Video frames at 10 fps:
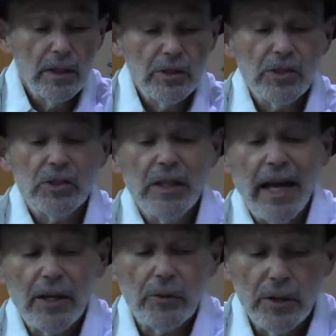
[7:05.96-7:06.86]
This is an
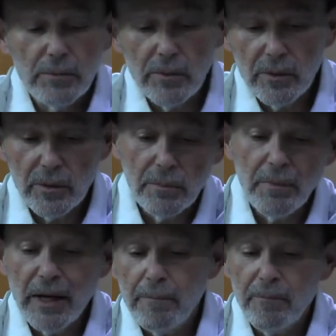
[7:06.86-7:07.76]
acronym, the
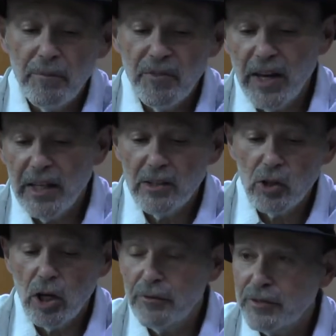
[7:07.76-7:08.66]
Mem, Fe,
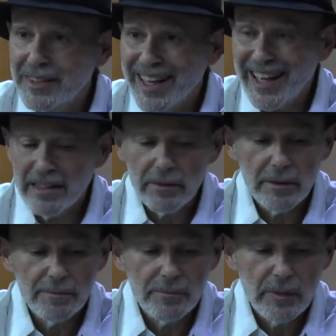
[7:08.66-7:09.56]
Tof, and Chet.
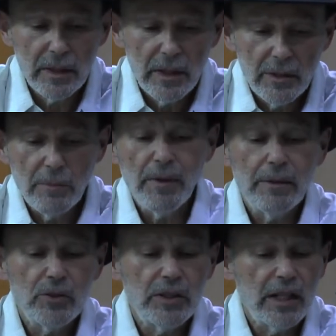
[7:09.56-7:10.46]
The
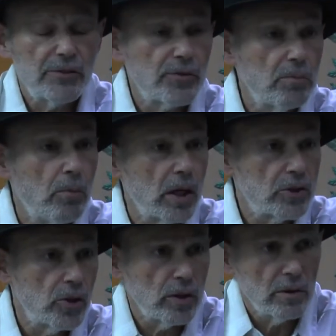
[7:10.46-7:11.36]
Mem stands for
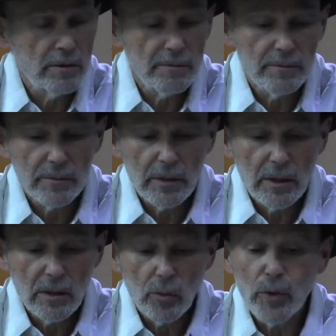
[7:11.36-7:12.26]
Motor,
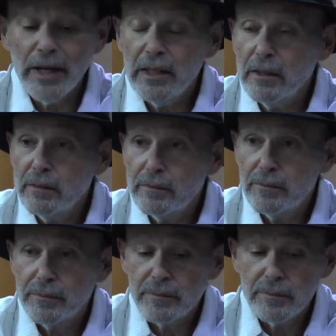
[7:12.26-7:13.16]
rain
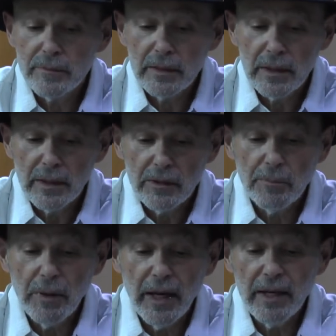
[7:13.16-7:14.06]
the
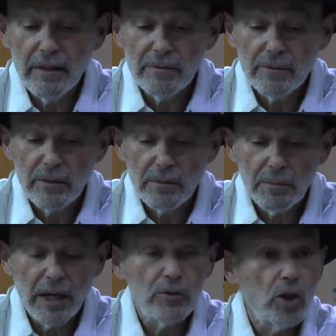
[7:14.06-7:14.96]
pay,
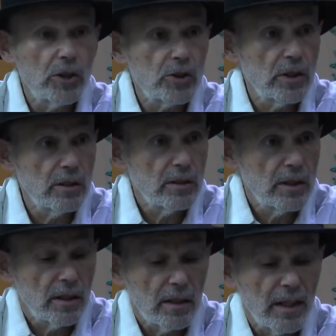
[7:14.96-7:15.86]
parnasa,
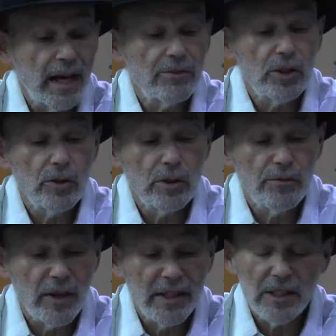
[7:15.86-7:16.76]
livelihood,
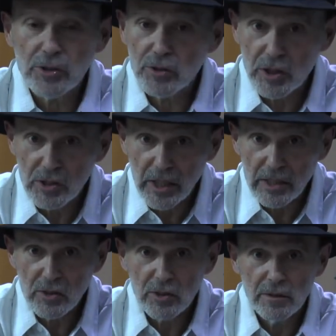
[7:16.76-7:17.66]
financial
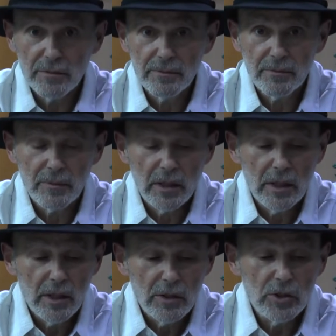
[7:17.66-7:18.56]
success,
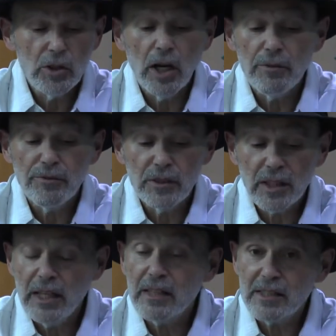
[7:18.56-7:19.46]
the taf,
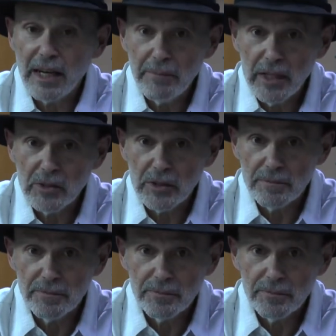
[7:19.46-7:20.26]
tchias hamesim,